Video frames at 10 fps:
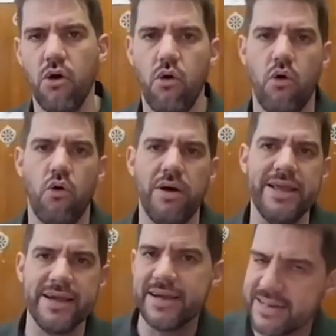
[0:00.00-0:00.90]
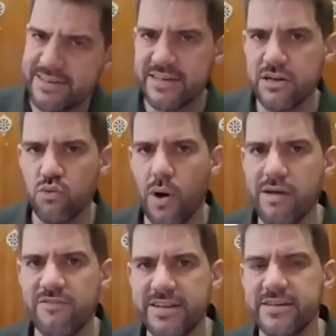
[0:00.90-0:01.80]
or increasing in
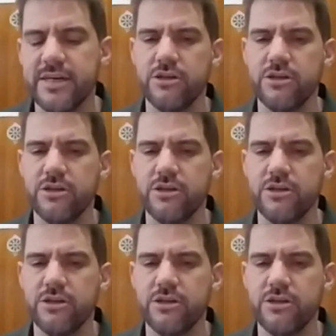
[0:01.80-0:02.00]
wavelengths.